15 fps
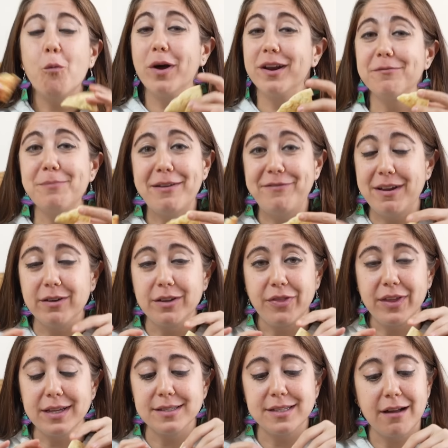One of my favorite
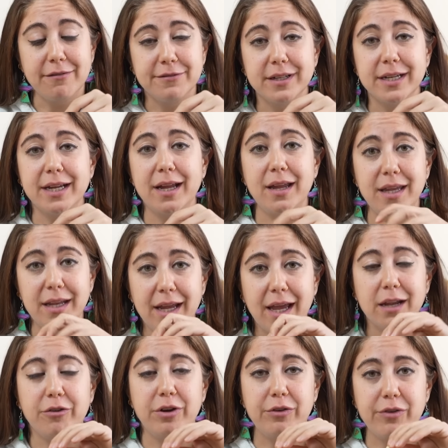things definitely eating
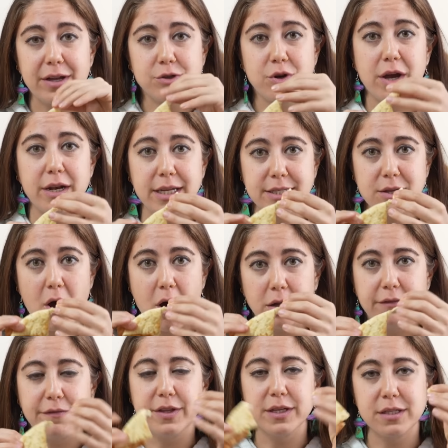at a Greek restaurant is
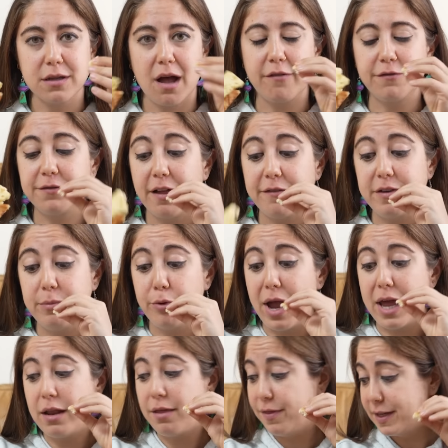all of the soft, fluffy bread.